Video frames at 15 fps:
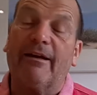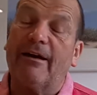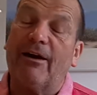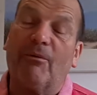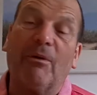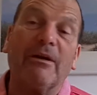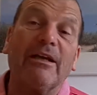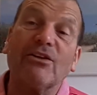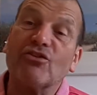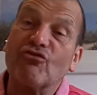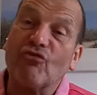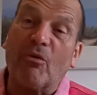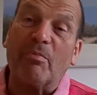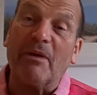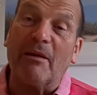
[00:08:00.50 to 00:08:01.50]

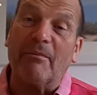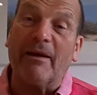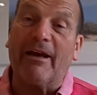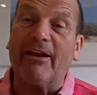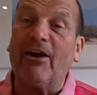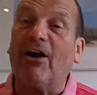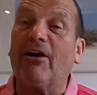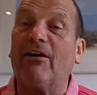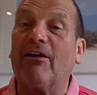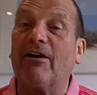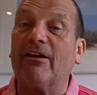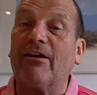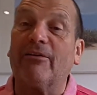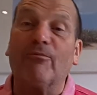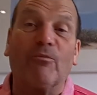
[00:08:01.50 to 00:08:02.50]
stroppy about it.
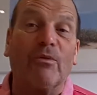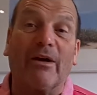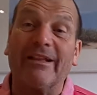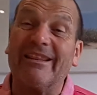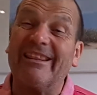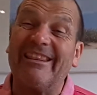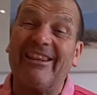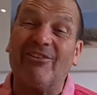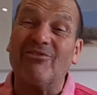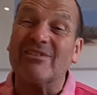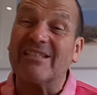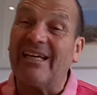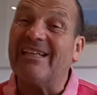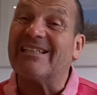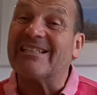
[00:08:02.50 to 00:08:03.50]
I don't
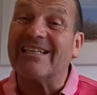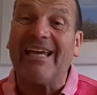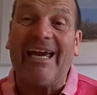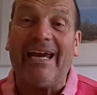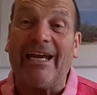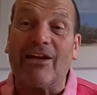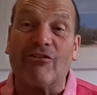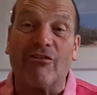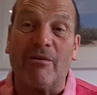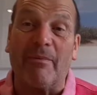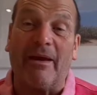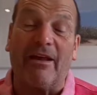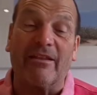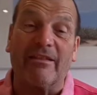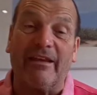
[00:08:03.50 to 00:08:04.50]
tend to get angry
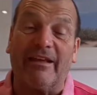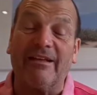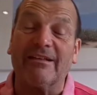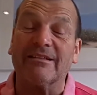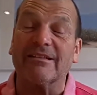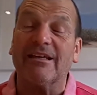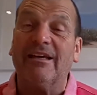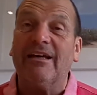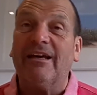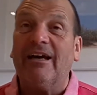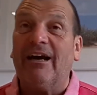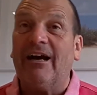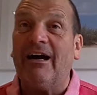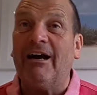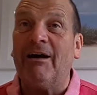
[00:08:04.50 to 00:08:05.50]
about things.
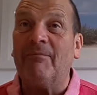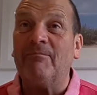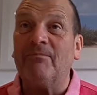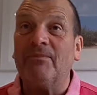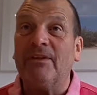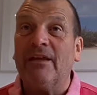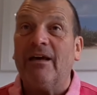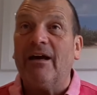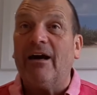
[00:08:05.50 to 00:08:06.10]
I'm